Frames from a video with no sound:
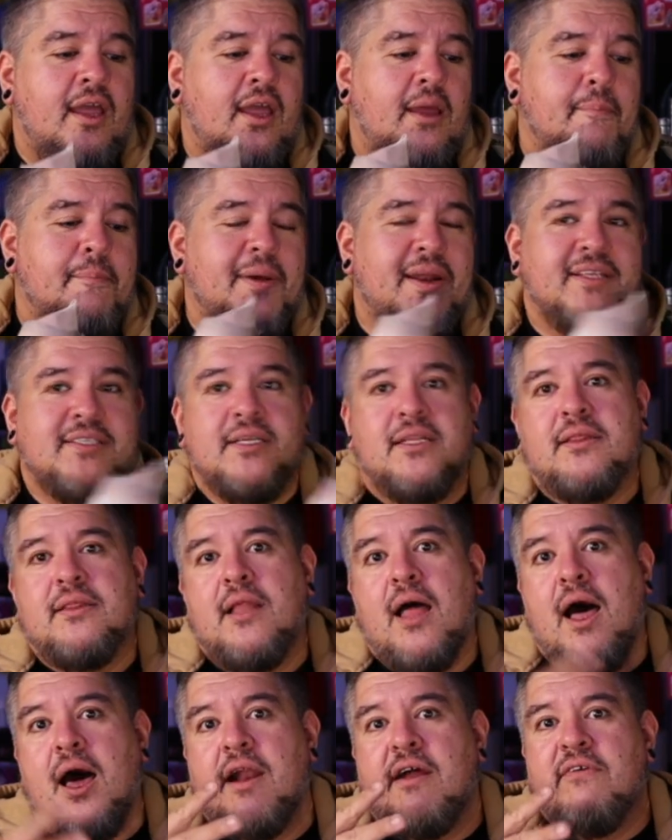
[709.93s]
But it's a
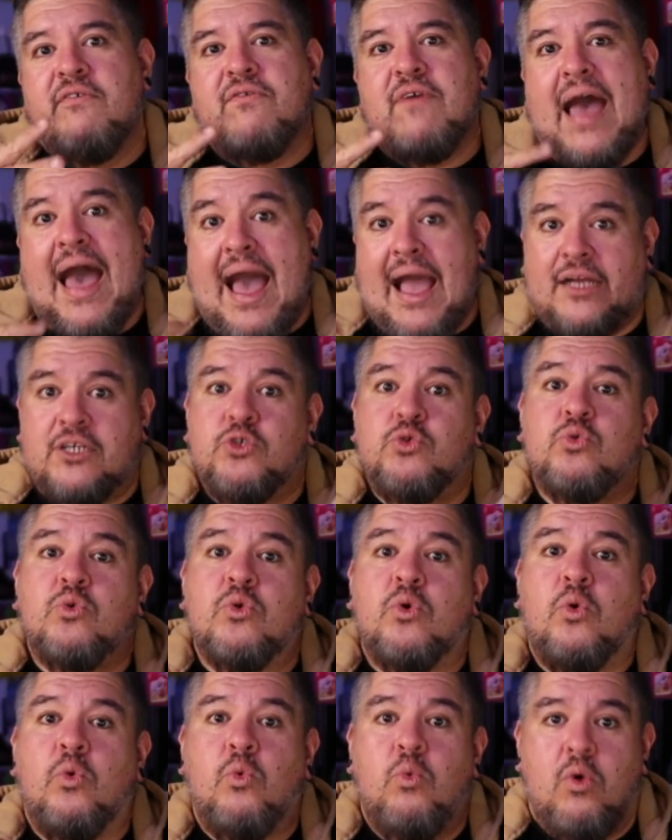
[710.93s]
lot of
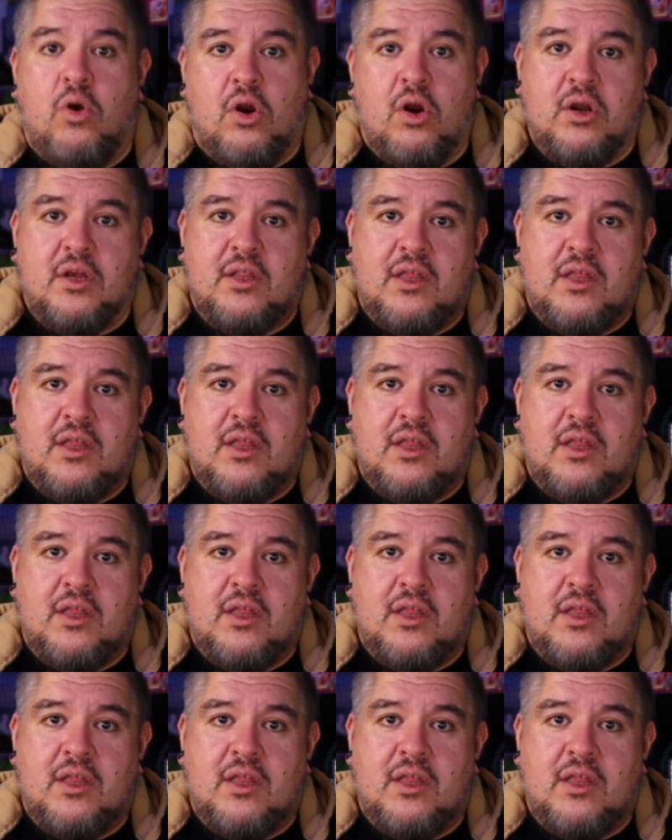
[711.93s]
actual work,